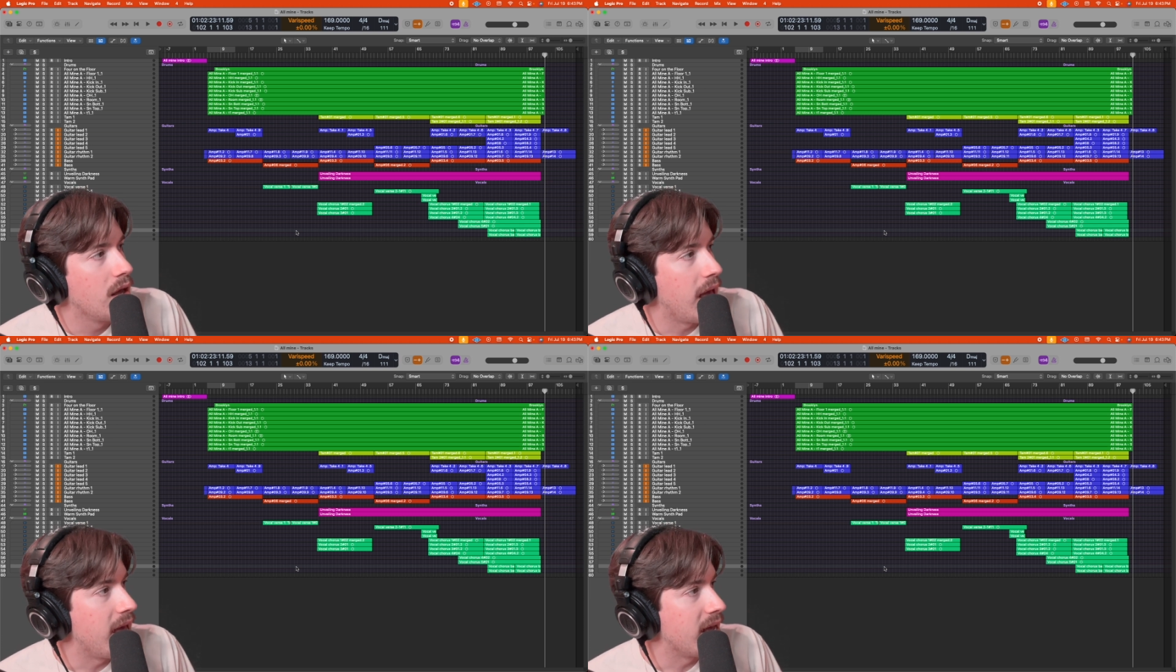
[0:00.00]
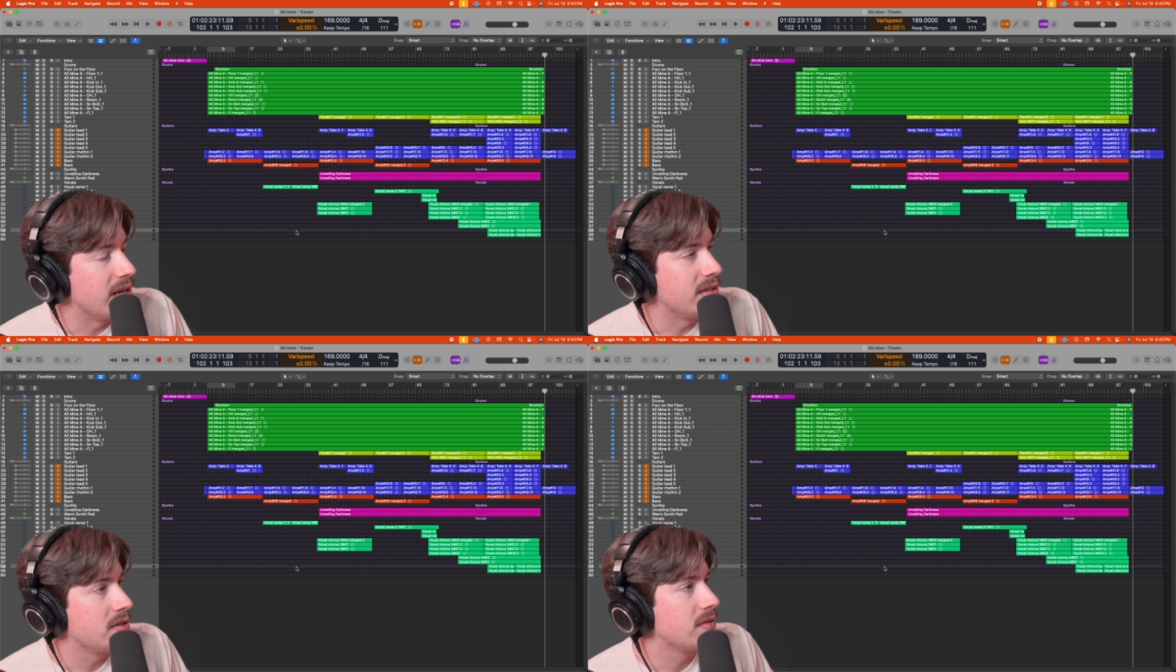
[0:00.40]

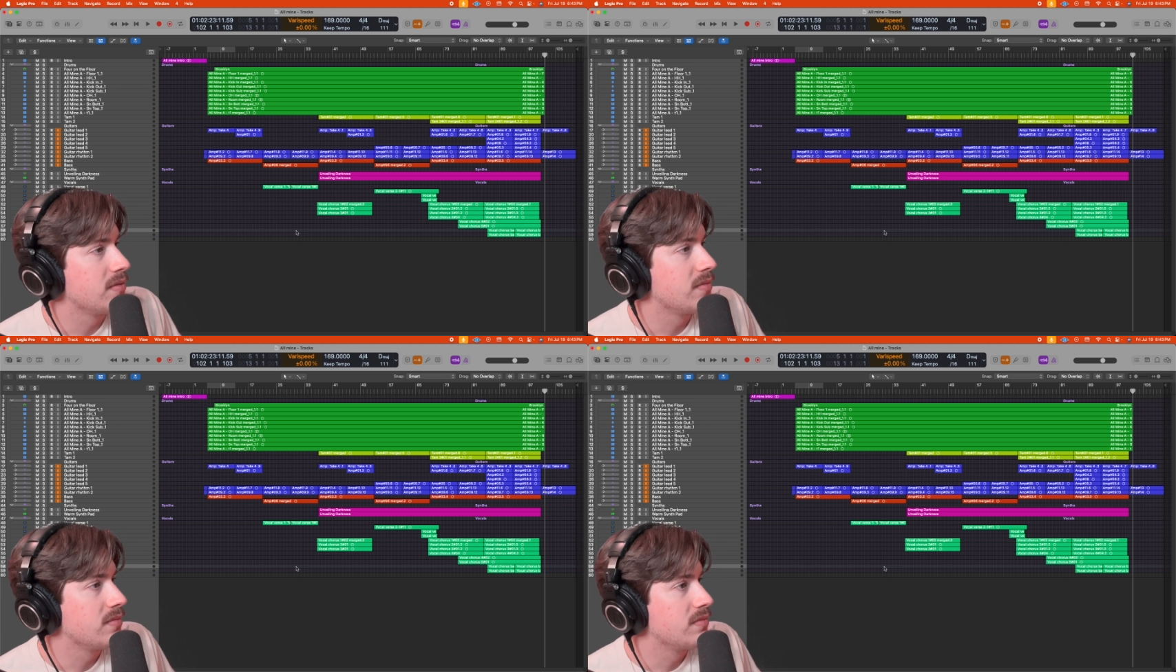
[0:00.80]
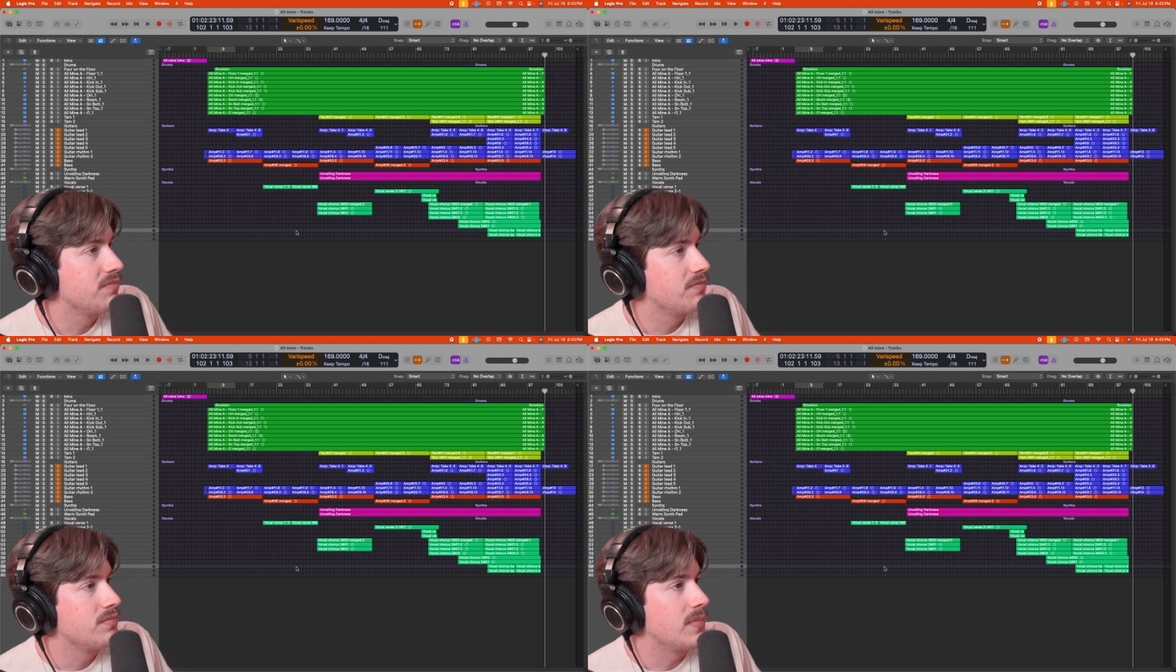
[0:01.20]
And
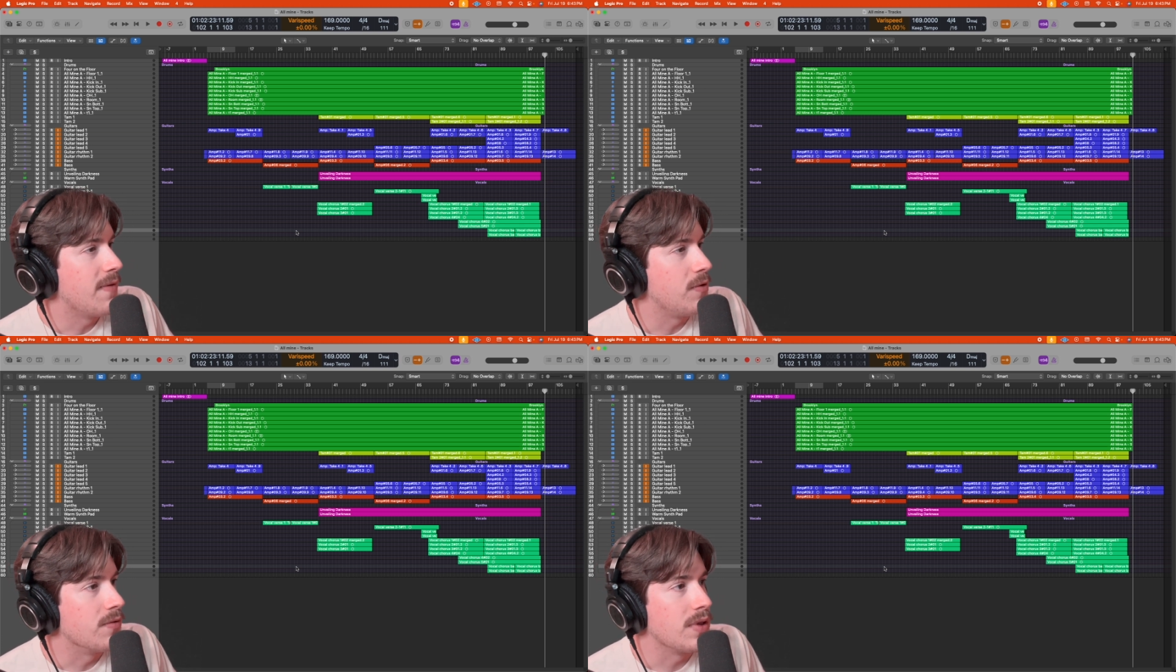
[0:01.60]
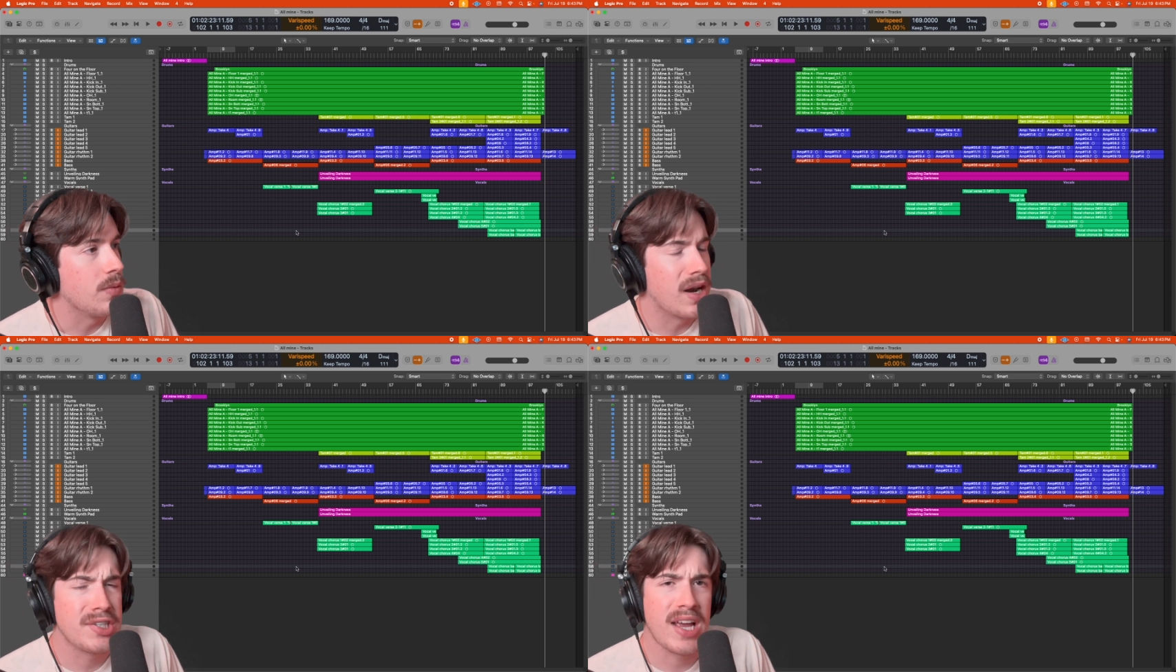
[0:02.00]
if you really
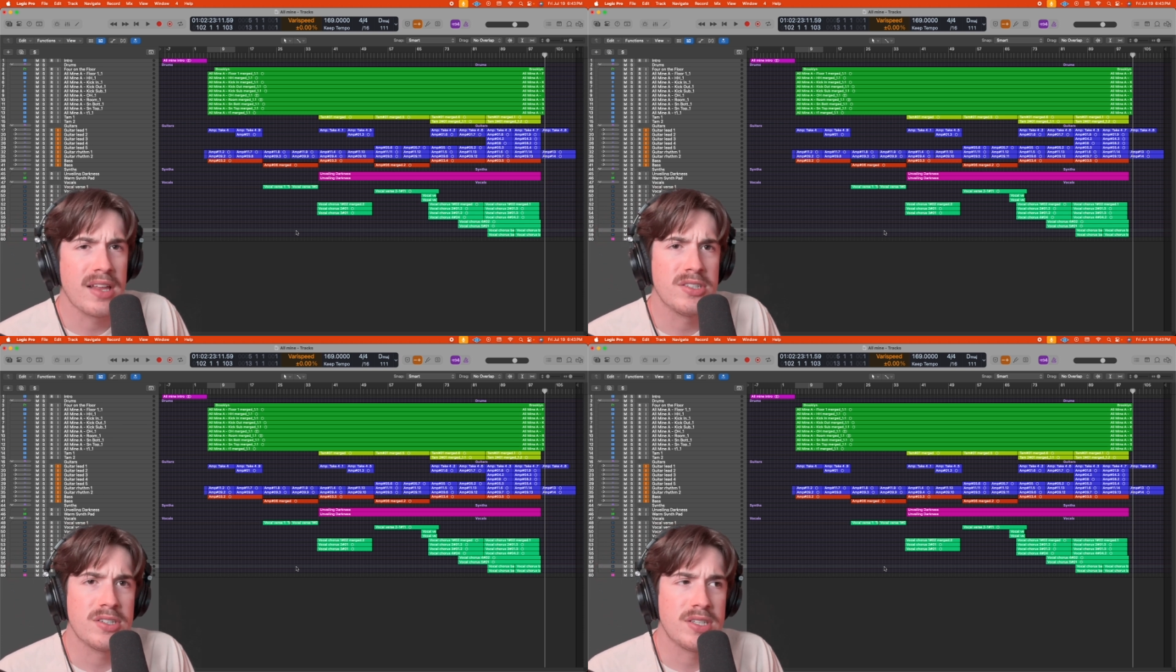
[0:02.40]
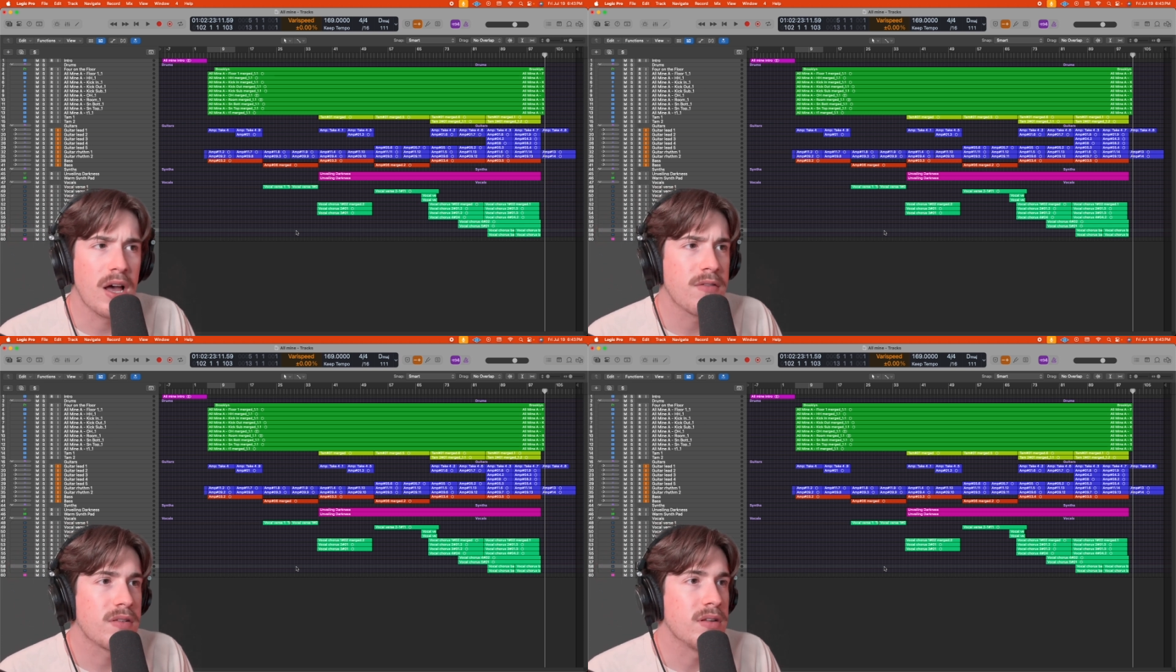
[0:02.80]
want to challenge
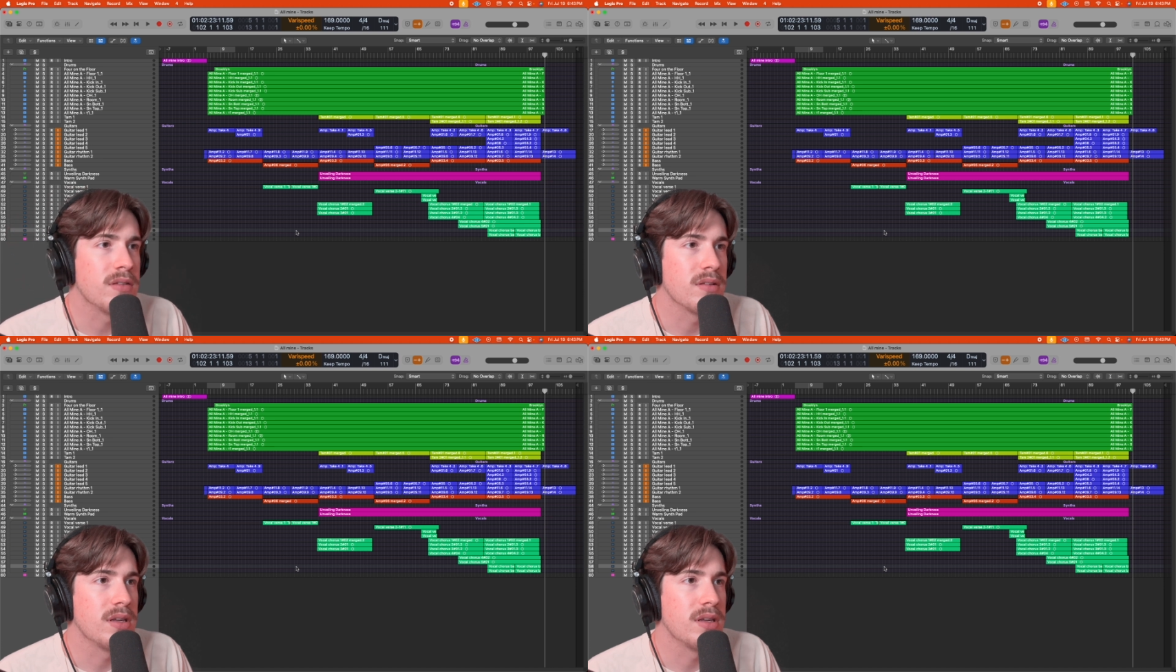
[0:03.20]
yourself and